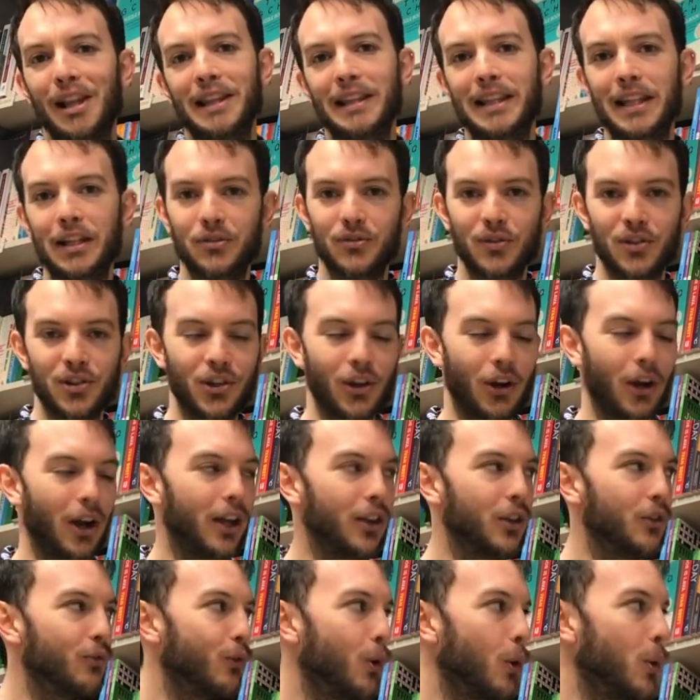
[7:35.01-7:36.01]
literature
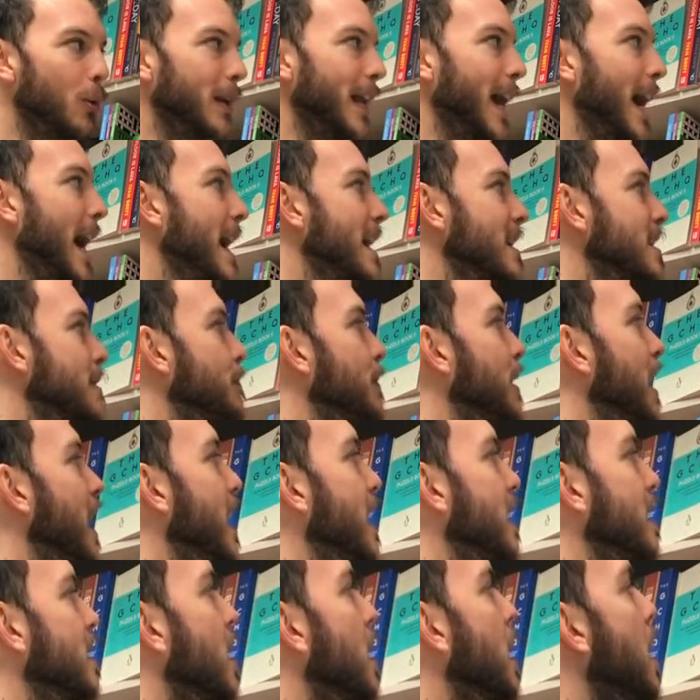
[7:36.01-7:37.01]
and the role it has
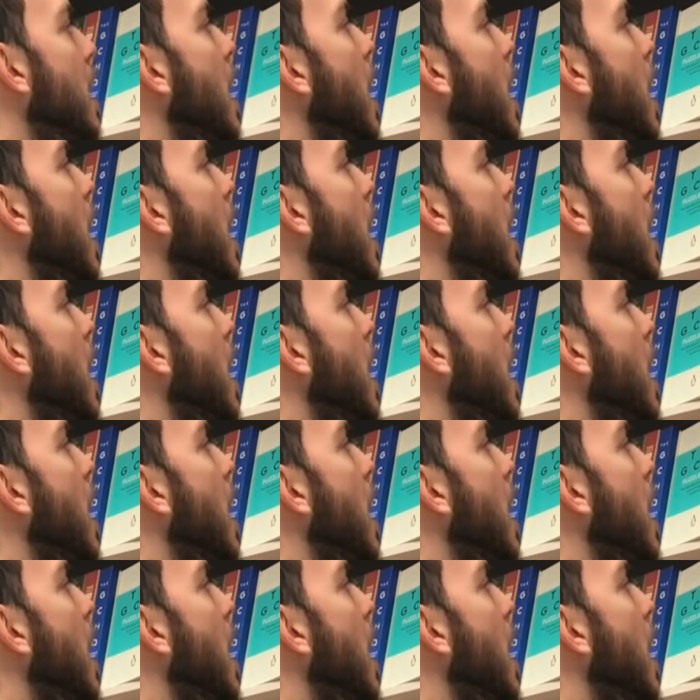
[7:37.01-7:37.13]
played,